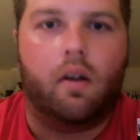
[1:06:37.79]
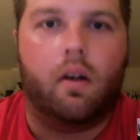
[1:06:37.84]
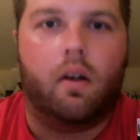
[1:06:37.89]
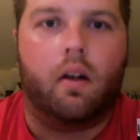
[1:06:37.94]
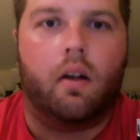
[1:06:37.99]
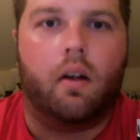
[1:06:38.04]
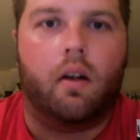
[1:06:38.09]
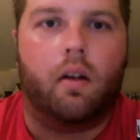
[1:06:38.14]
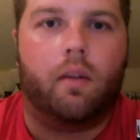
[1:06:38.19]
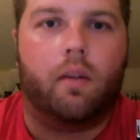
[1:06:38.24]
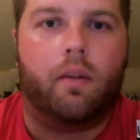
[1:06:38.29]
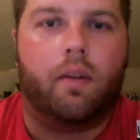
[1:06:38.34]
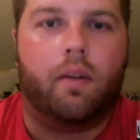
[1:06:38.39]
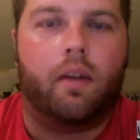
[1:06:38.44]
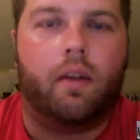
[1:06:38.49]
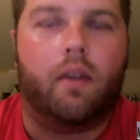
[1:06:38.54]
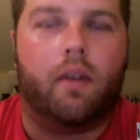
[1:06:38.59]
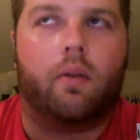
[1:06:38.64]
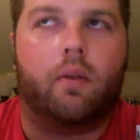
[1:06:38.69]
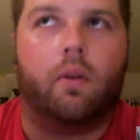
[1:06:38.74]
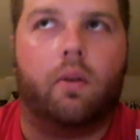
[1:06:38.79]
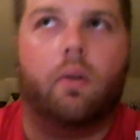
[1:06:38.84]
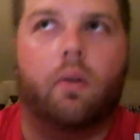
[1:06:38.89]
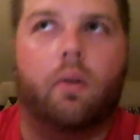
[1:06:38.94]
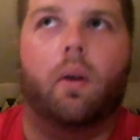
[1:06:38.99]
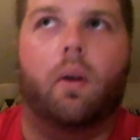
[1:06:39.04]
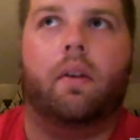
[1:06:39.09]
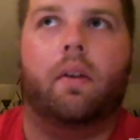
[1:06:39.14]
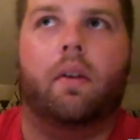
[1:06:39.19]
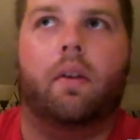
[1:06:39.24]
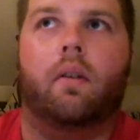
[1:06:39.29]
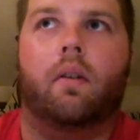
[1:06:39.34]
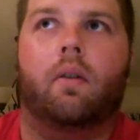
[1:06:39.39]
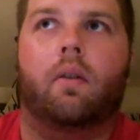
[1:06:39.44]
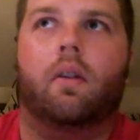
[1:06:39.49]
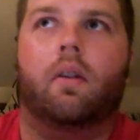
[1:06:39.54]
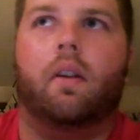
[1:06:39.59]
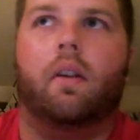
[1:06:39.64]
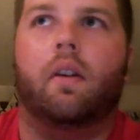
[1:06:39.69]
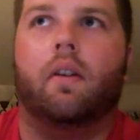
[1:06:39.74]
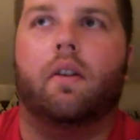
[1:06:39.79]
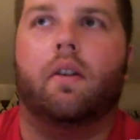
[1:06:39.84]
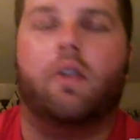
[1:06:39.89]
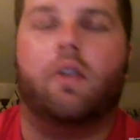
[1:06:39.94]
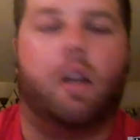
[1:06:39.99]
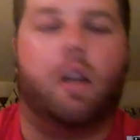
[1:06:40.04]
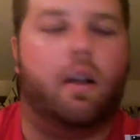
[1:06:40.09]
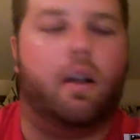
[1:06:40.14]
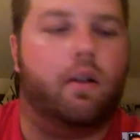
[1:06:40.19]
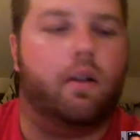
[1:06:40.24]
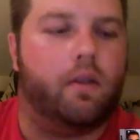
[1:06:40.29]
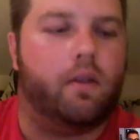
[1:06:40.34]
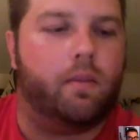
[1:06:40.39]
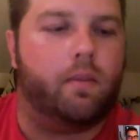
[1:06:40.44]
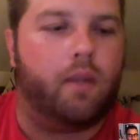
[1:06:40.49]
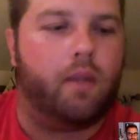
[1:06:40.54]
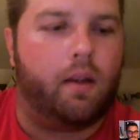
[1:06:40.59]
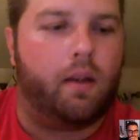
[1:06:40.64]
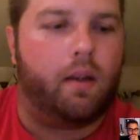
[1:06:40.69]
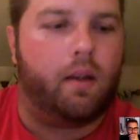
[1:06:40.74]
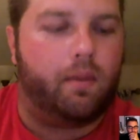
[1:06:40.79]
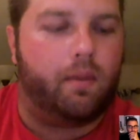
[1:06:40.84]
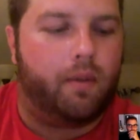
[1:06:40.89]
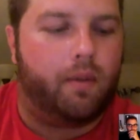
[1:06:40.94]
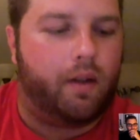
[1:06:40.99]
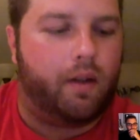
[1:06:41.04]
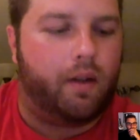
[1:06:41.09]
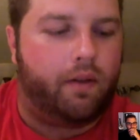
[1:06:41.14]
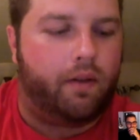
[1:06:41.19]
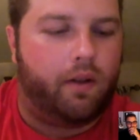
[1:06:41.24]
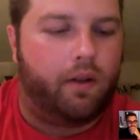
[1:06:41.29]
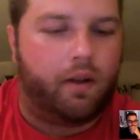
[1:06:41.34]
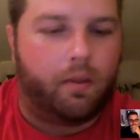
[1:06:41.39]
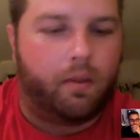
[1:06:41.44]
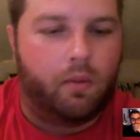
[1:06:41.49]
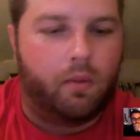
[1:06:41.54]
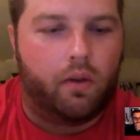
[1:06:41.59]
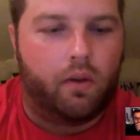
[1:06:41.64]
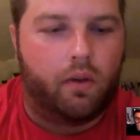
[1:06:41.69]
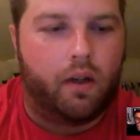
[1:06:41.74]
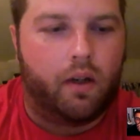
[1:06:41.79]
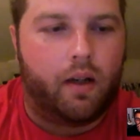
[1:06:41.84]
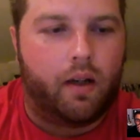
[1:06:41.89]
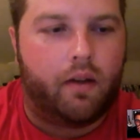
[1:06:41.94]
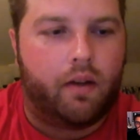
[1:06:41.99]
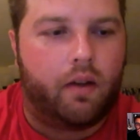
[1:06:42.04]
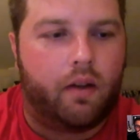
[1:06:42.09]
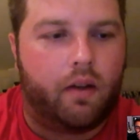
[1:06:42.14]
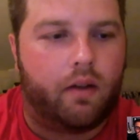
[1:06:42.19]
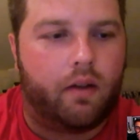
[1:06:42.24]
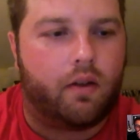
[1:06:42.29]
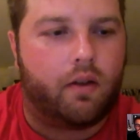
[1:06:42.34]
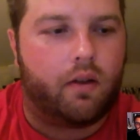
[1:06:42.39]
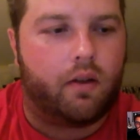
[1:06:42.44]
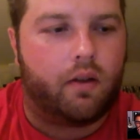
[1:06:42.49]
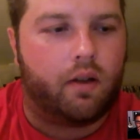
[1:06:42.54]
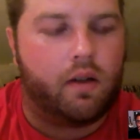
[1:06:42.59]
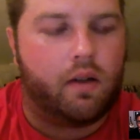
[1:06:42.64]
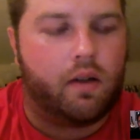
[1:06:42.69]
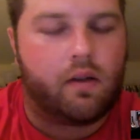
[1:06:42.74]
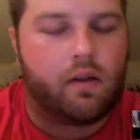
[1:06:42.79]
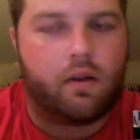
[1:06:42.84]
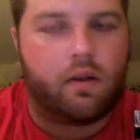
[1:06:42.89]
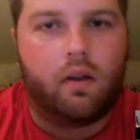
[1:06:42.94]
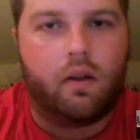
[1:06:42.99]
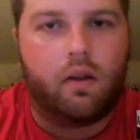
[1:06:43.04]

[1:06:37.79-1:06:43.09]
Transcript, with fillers: um, staying true to what we do is, a challenge sometimes but i feel like moving out there is going to get us